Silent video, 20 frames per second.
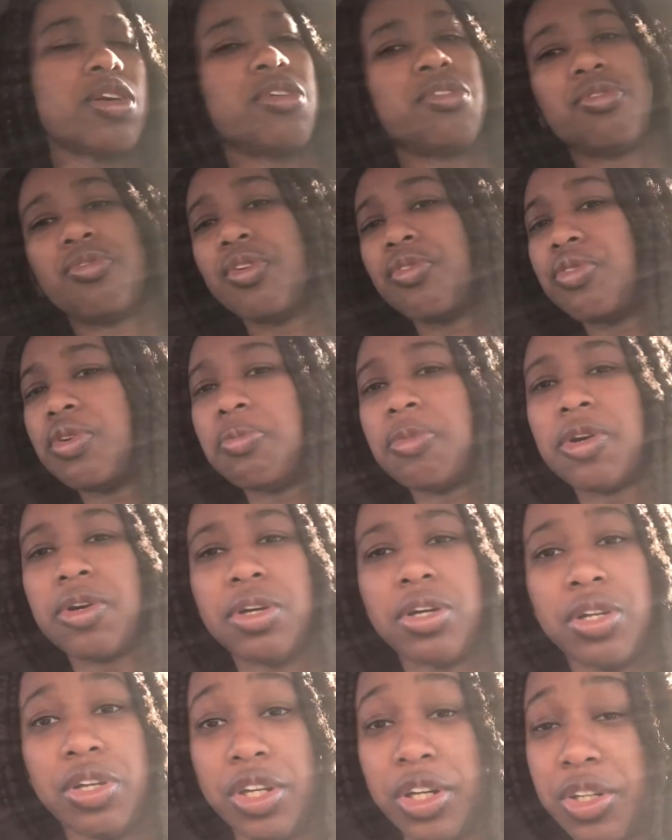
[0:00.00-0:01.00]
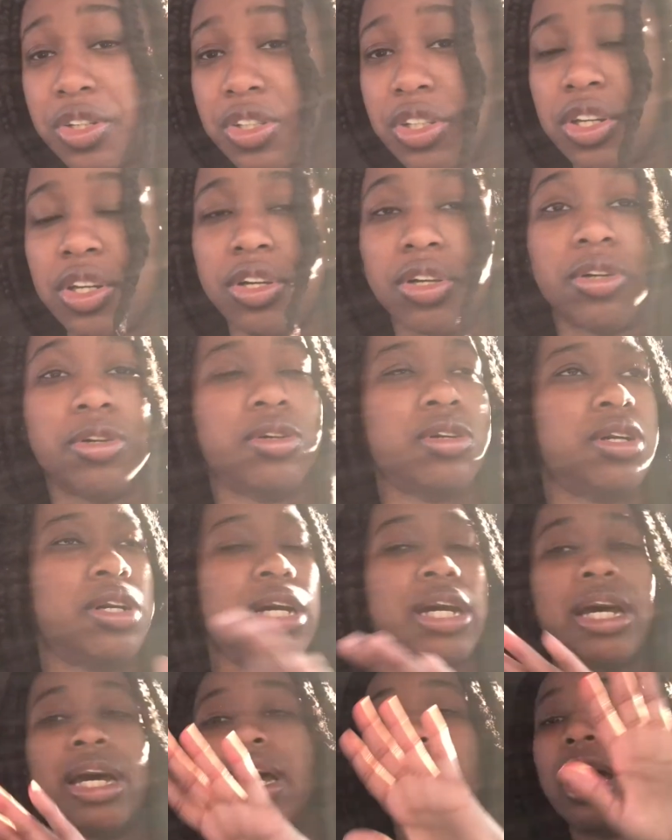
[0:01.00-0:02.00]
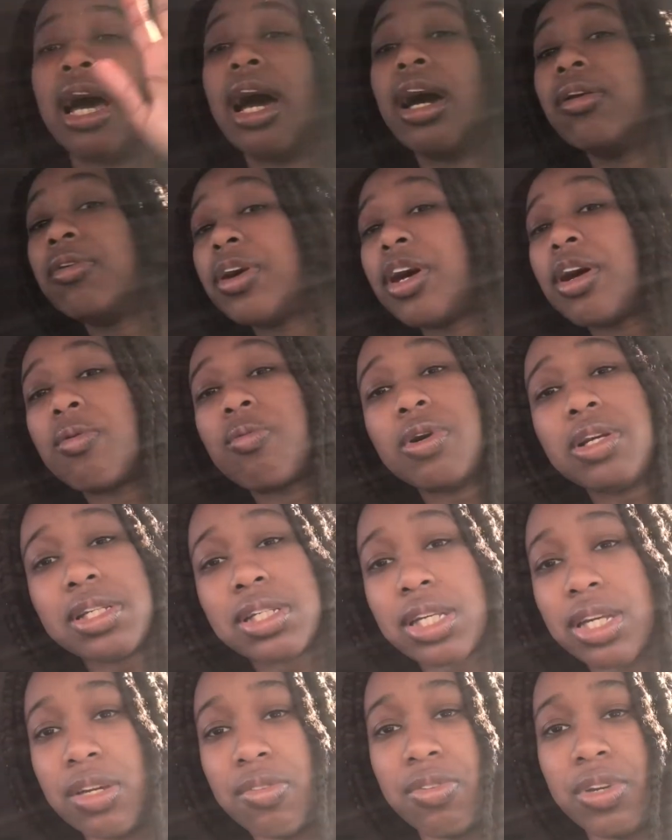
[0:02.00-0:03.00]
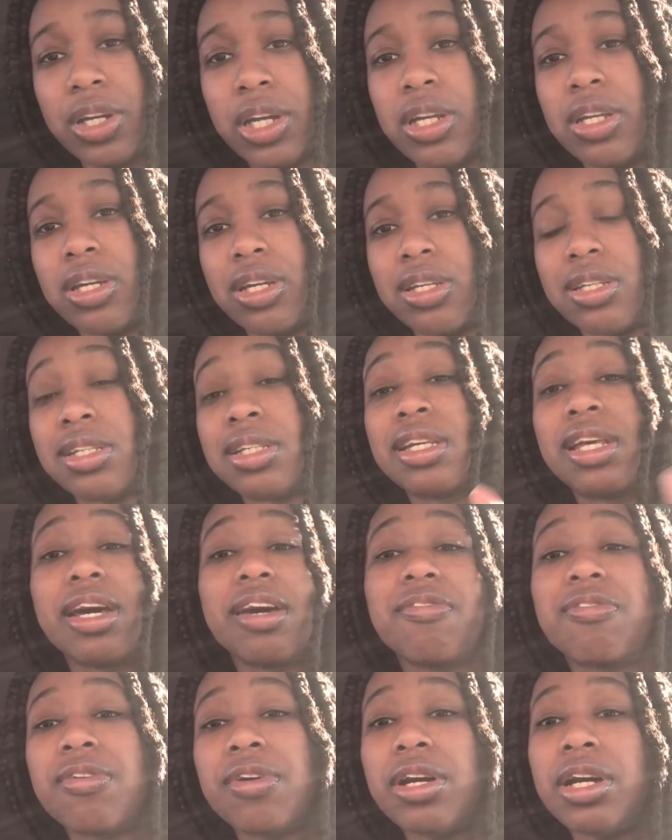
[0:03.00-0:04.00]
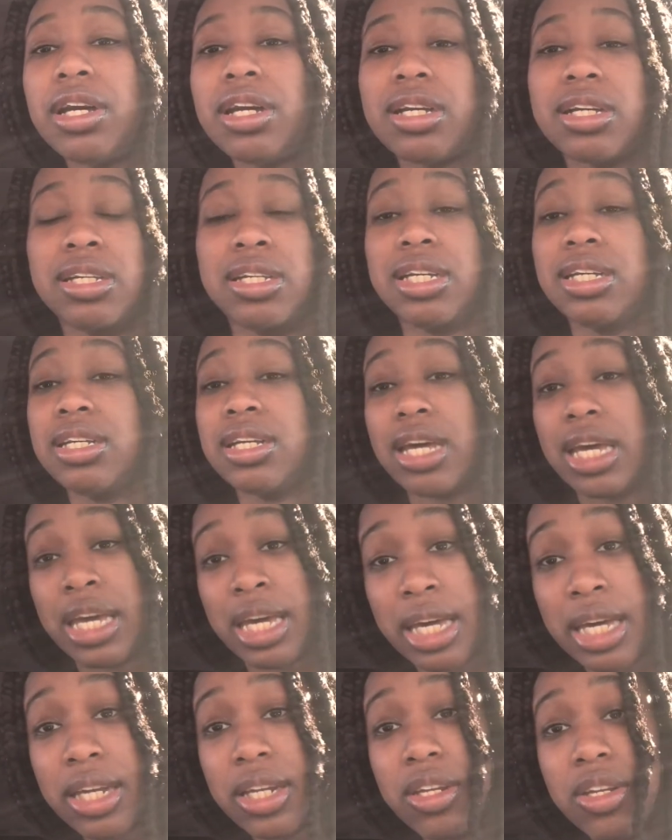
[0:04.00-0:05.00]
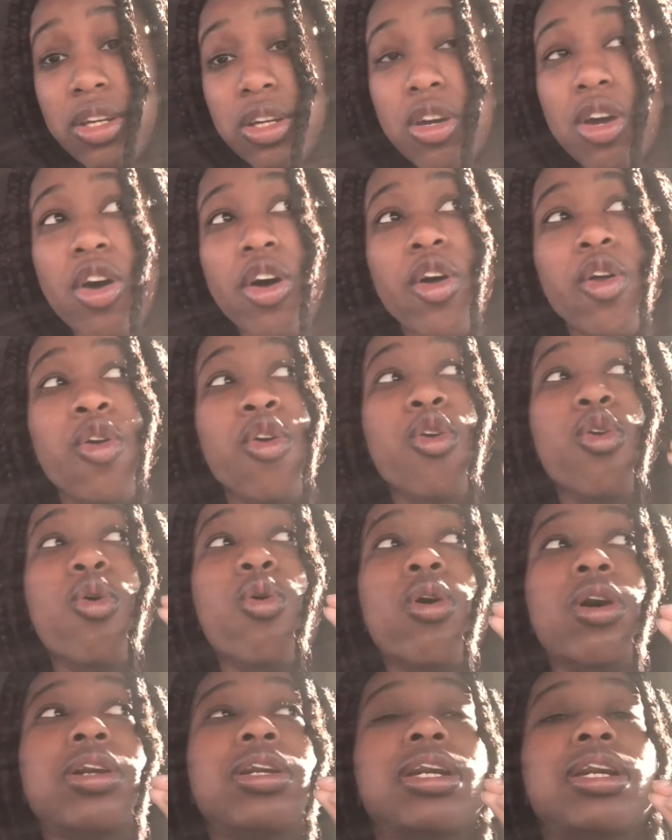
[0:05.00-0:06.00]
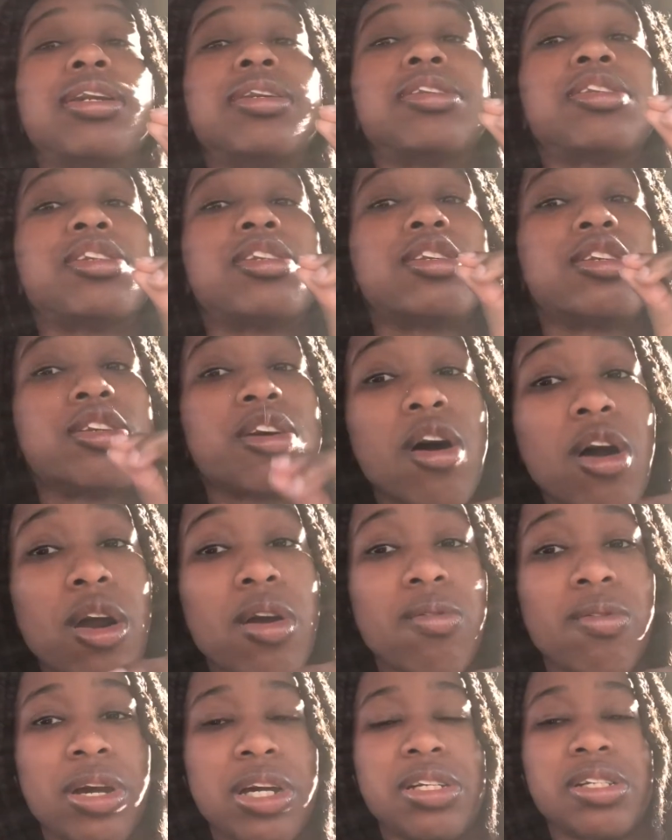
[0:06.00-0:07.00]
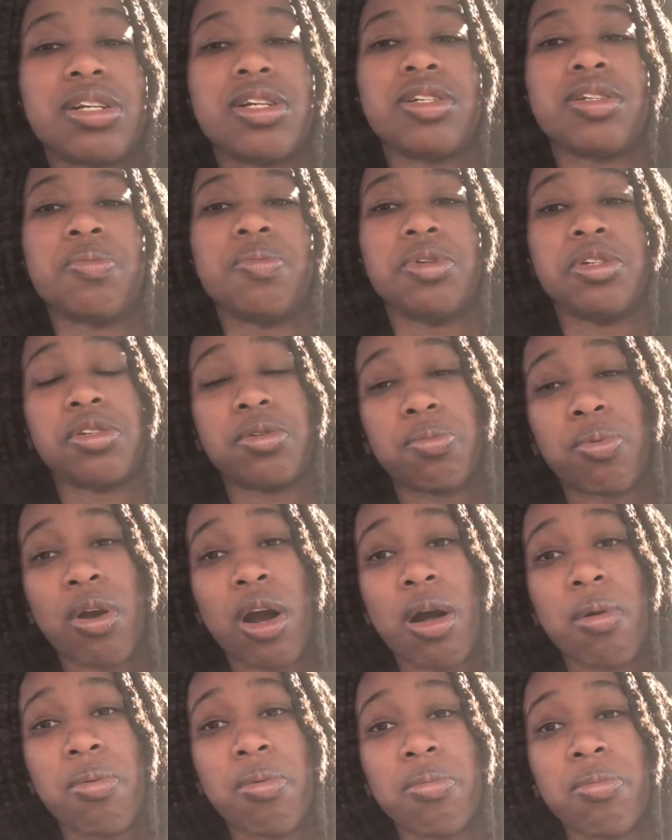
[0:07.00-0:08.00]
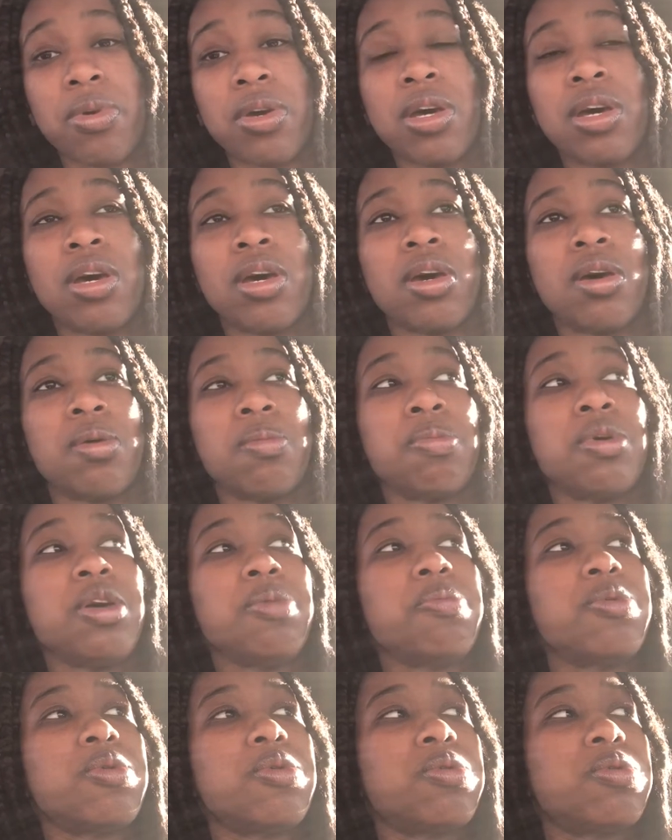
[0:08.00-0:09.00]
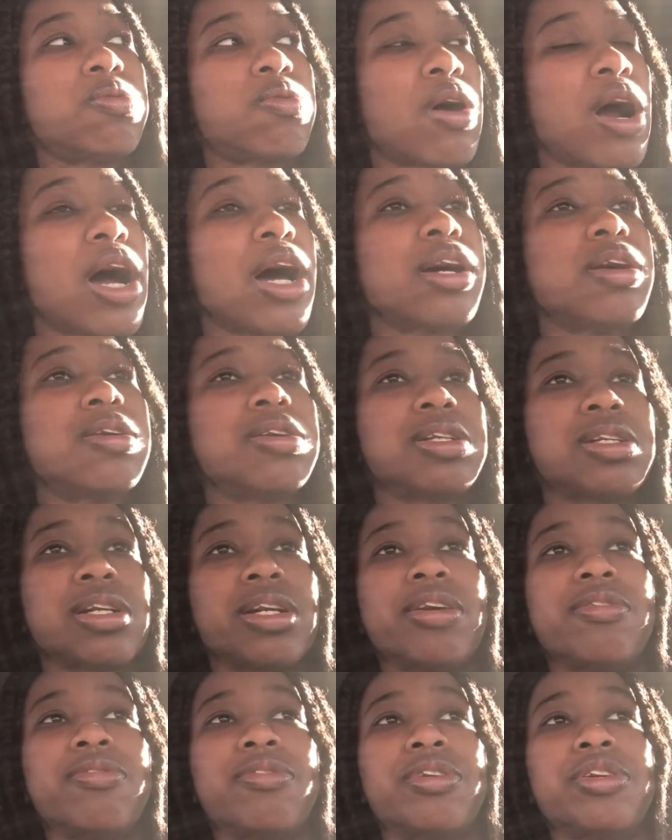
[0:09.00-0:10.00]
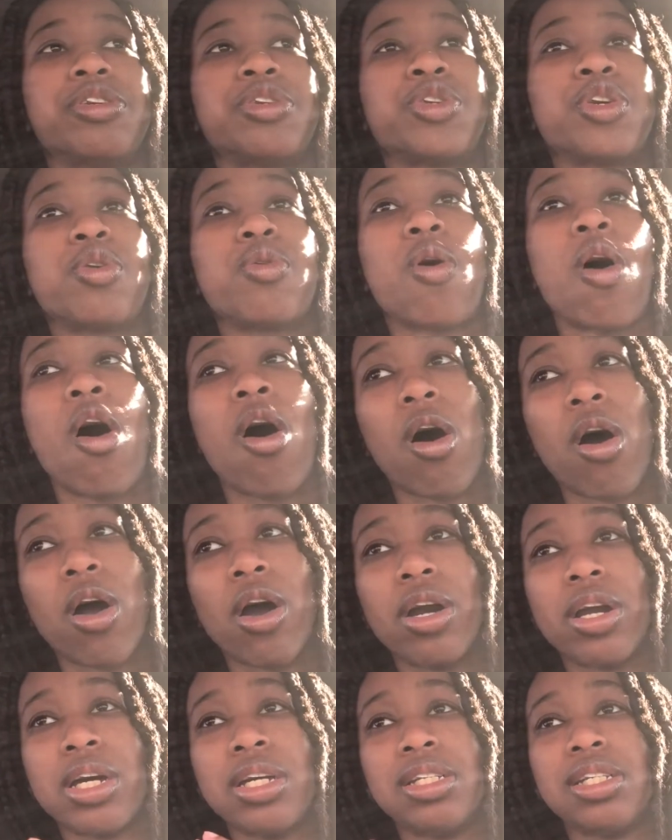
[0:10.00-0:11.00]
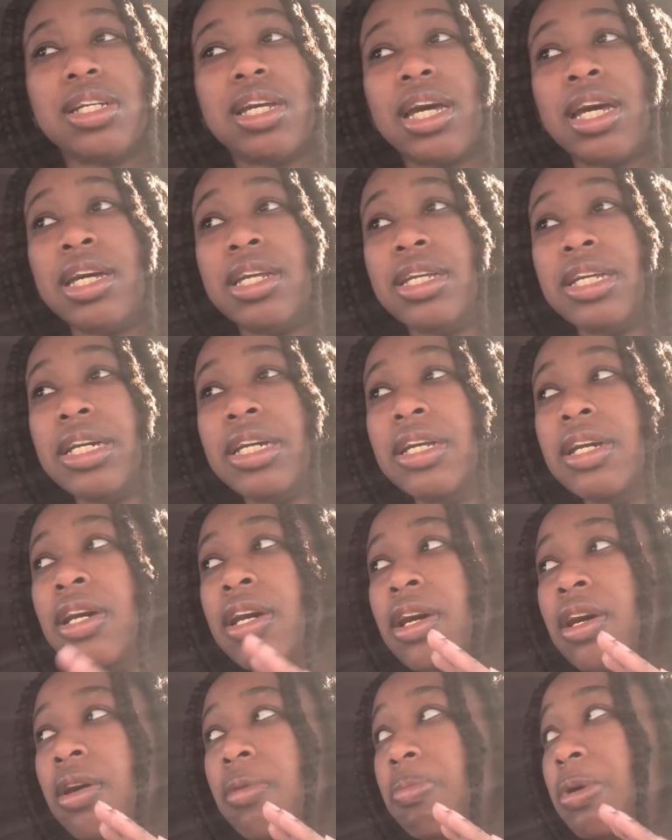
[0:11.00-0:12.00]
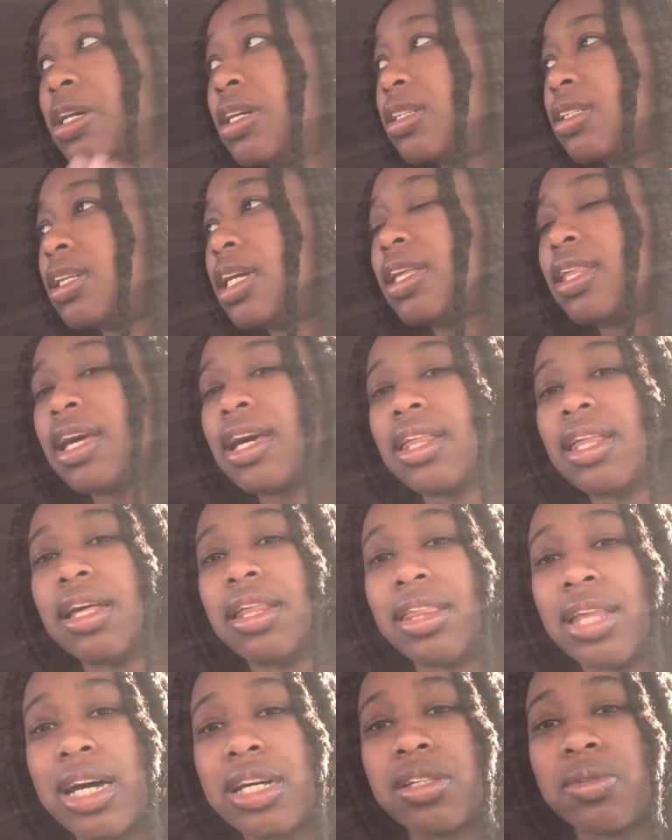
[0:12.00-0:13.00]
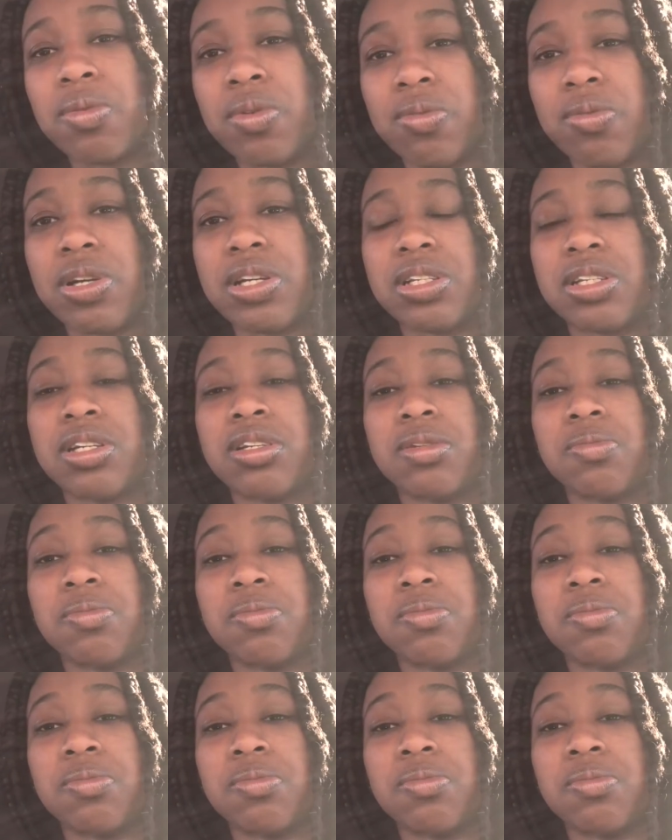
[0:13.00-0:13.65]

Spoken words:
50 million years ago. I don't care when slavery ended. Slavery didn't end, nor did it start. Racism is the problem. People ride on slavery so hard as it ended because they think that that's when racism